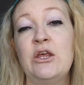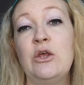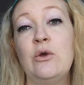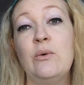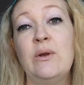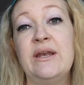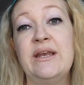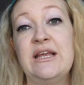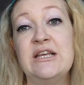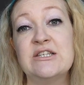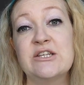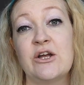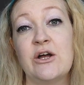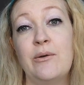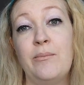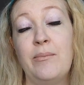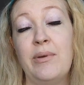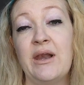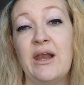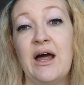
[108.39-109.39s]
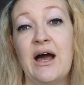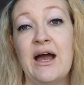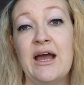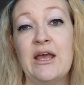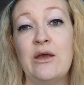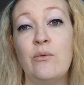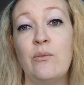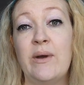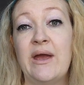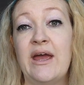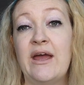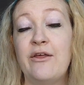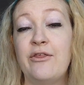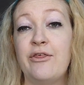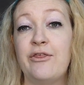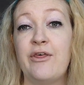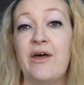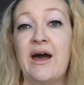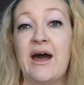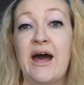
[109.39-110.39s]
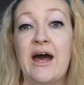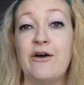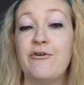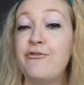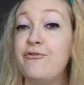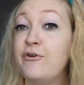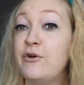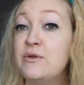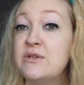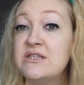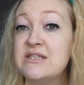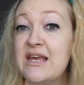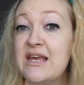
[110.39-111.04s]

You will need to comply with food